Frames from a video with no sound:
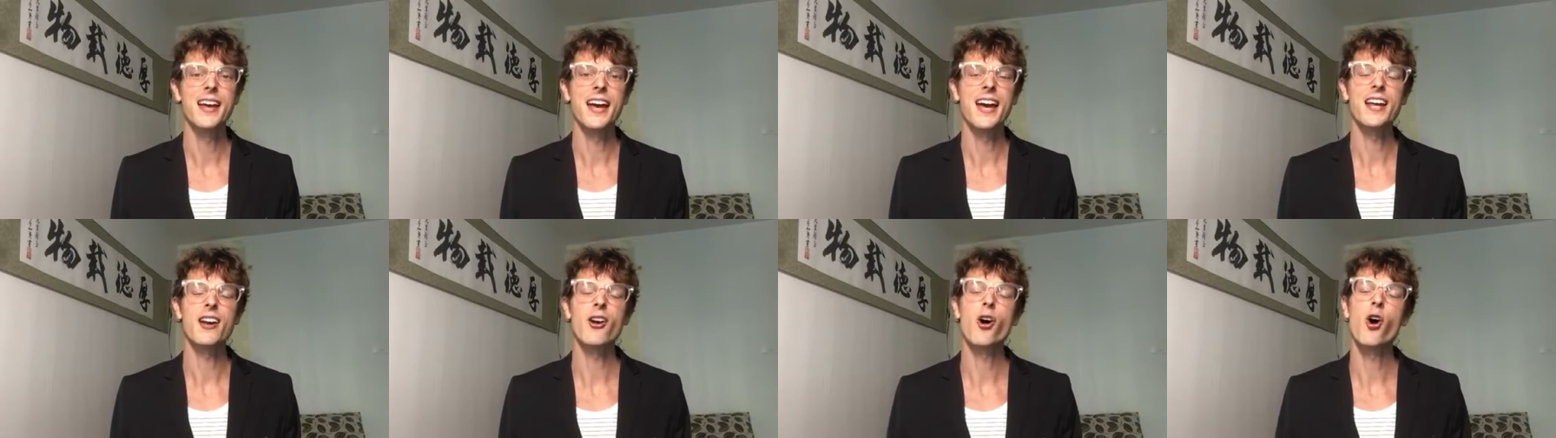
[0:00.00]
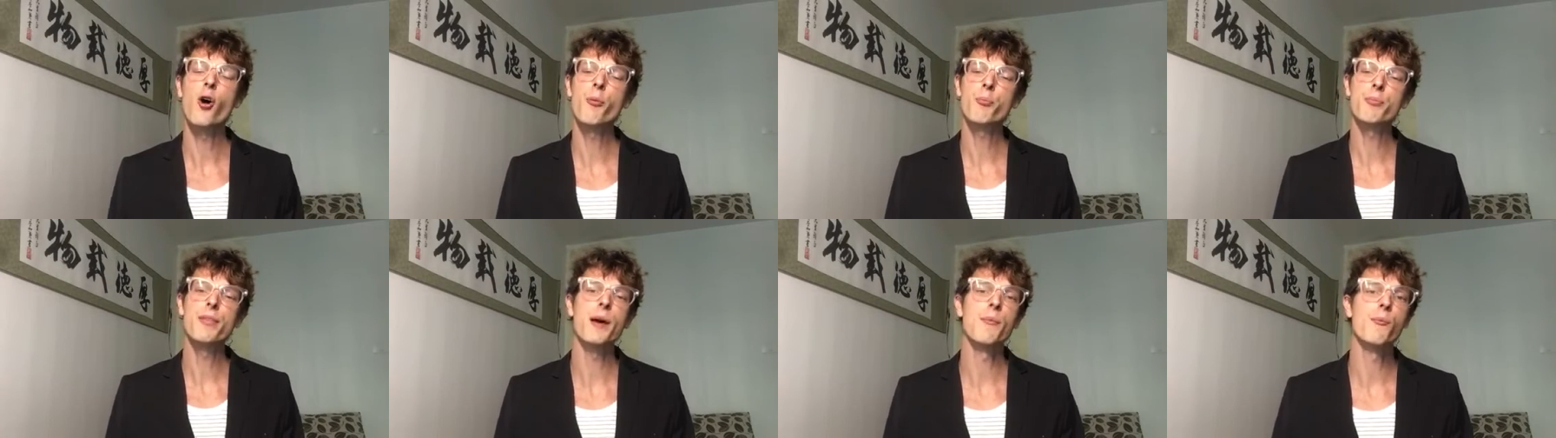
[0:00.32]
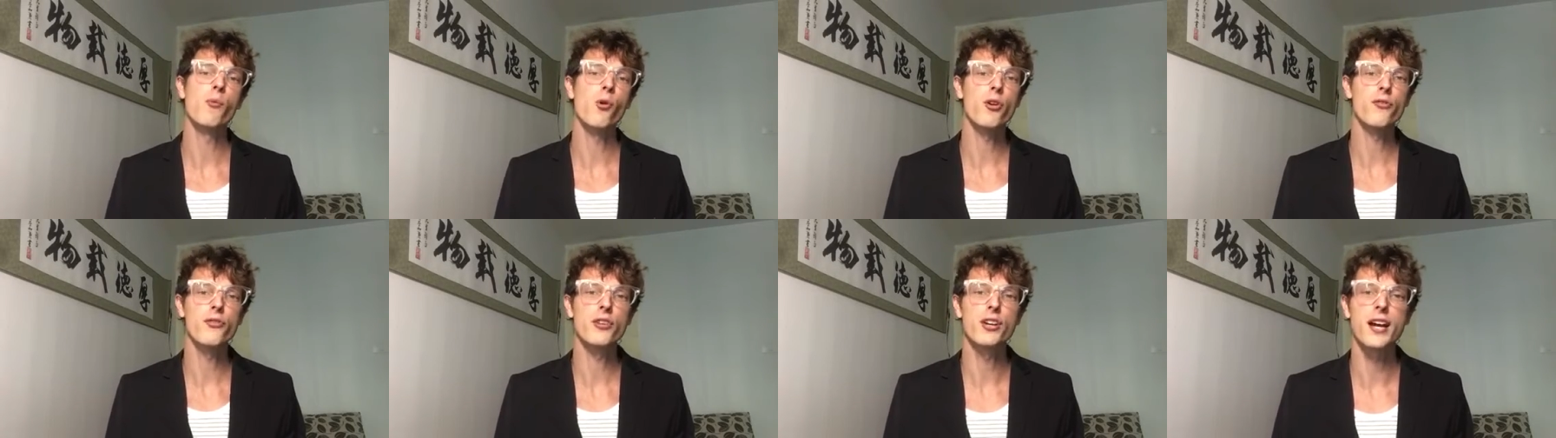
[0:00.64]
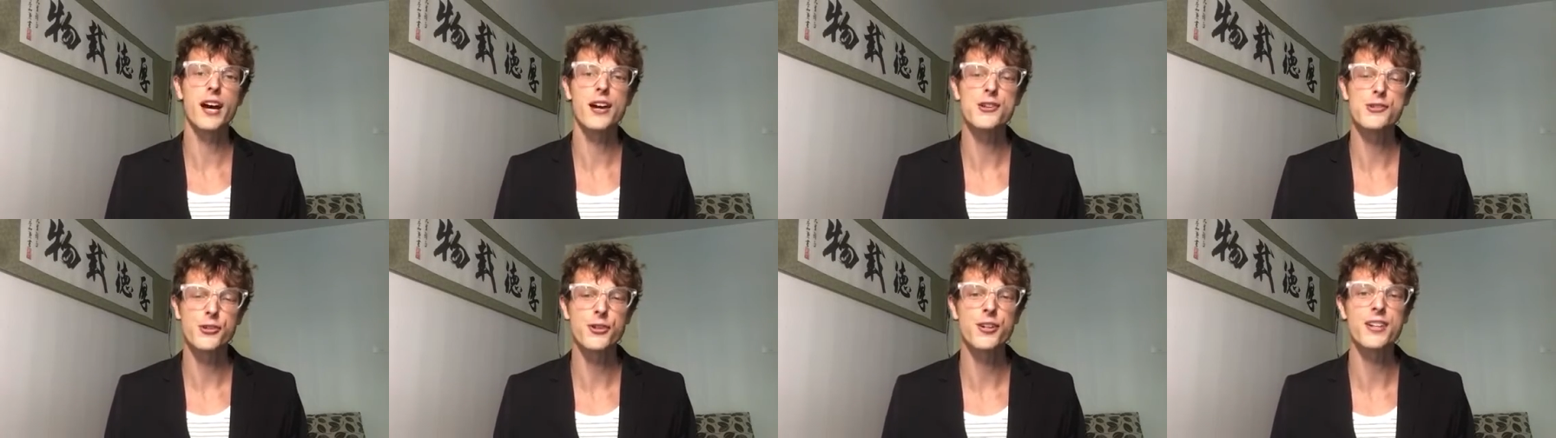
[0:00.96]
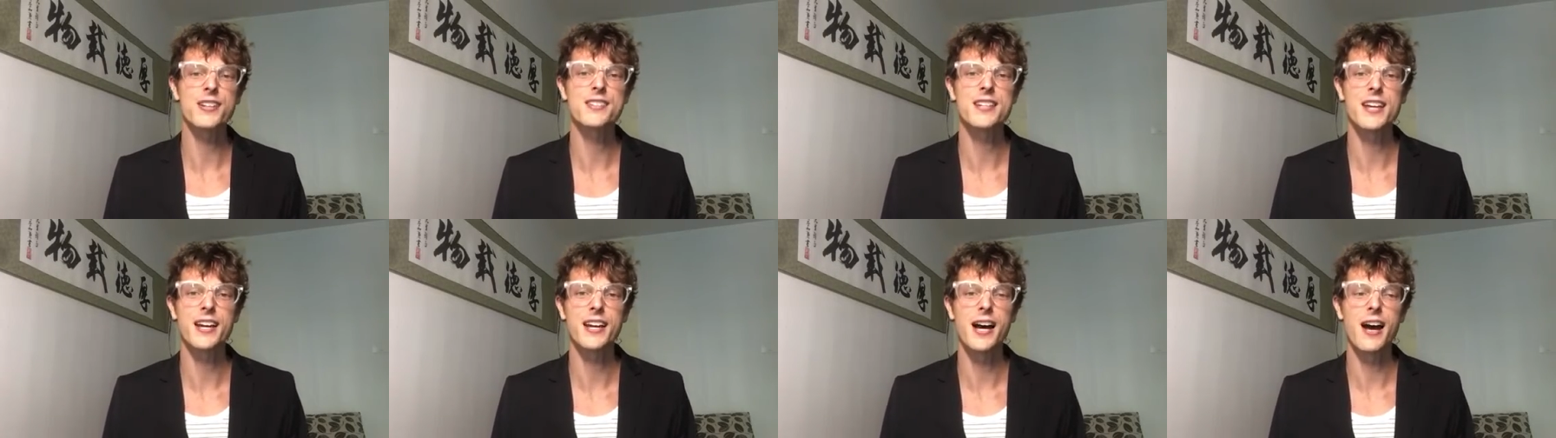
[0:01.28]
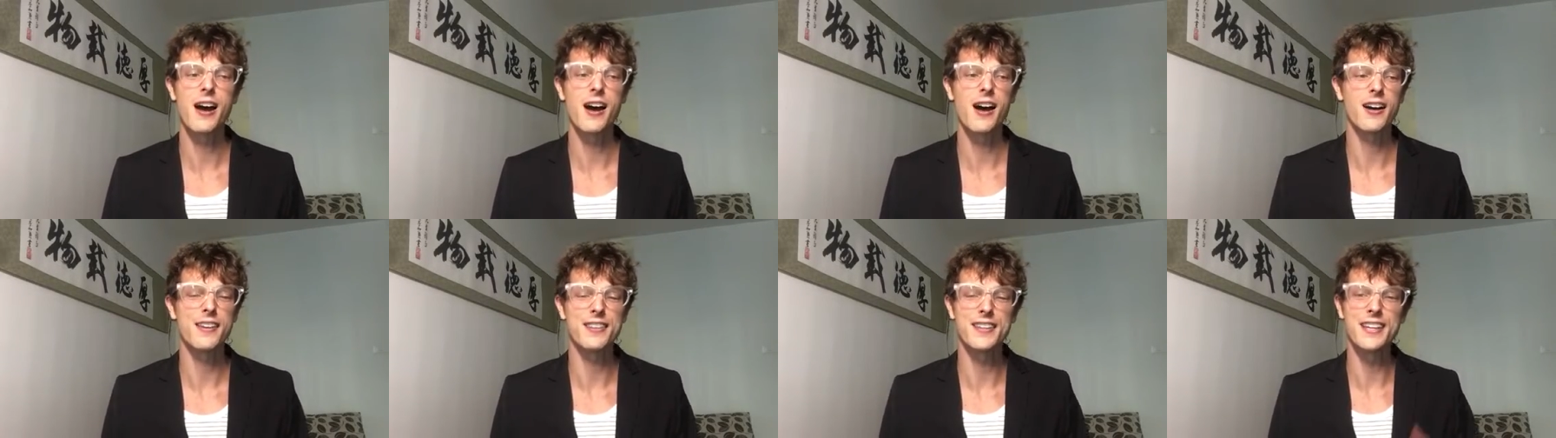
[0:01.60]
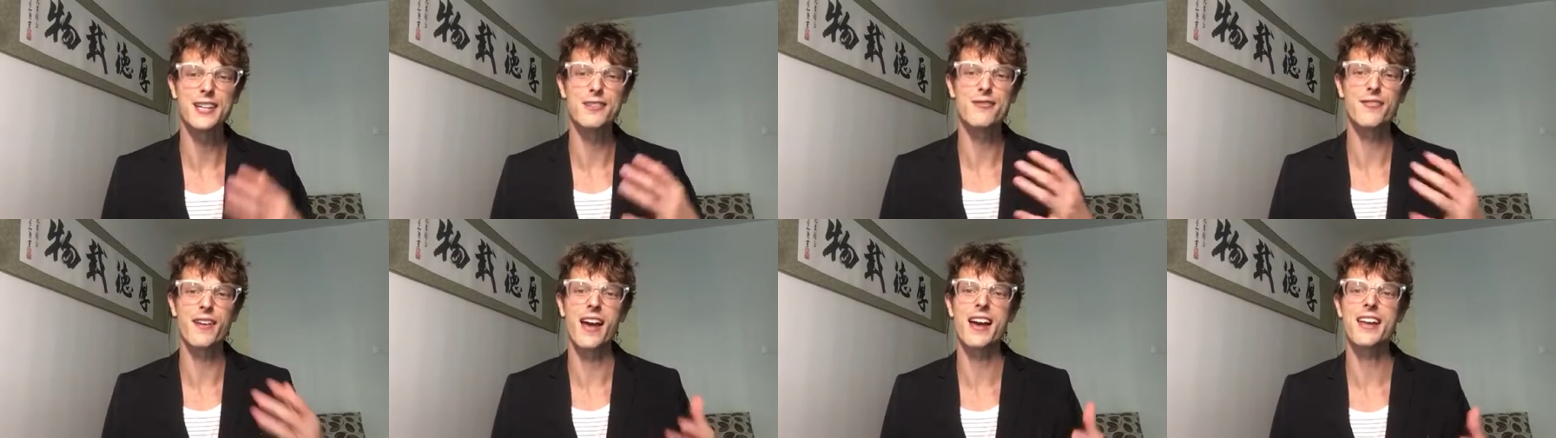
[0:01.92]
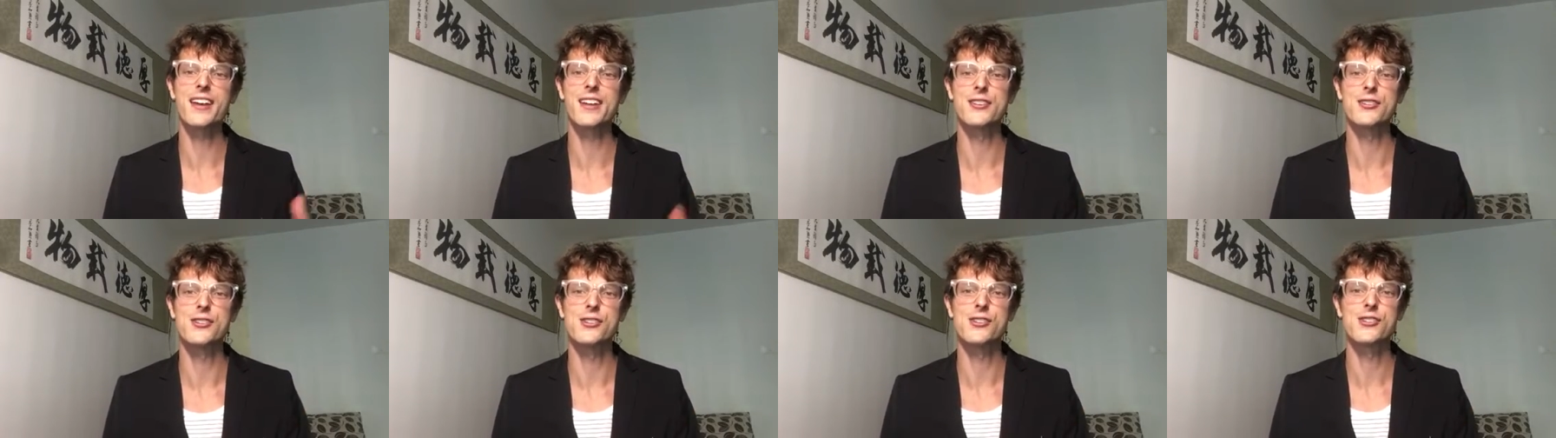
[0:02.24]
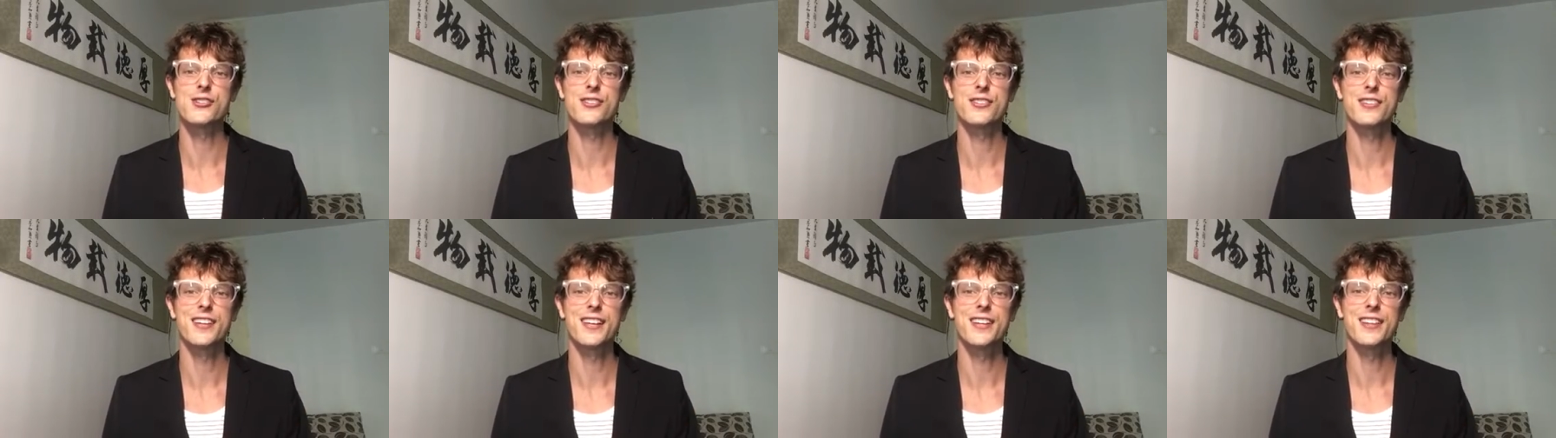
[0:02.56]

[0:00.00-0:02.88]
And I hope that more of you guys are going to take the advantage